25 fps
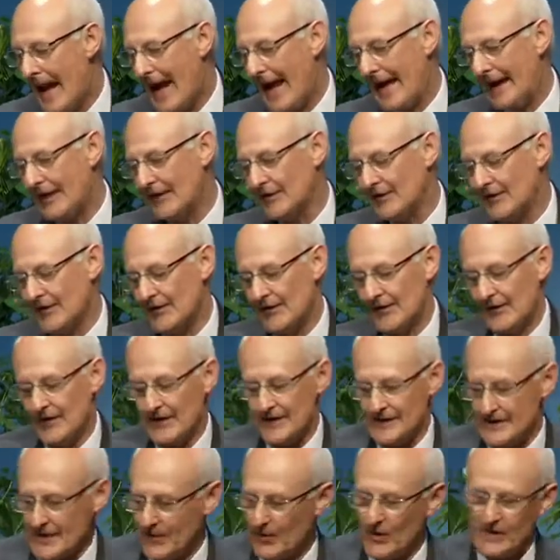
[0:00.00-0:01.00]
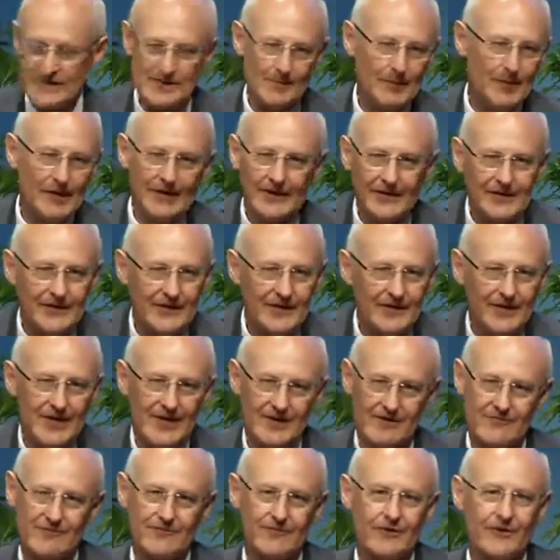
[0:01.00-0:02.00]
And there's a possibility
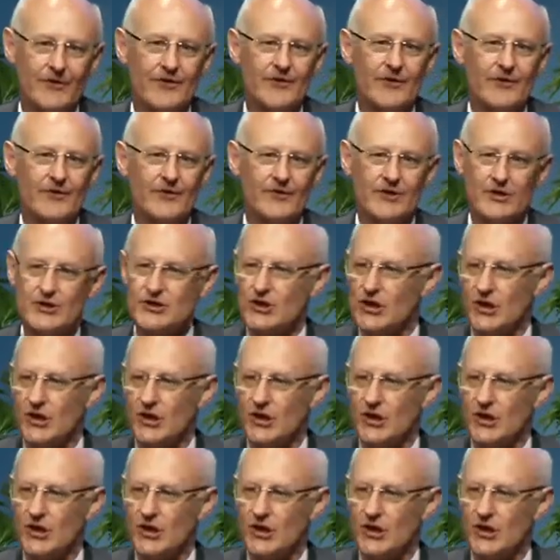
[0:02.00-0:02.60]
therefore that the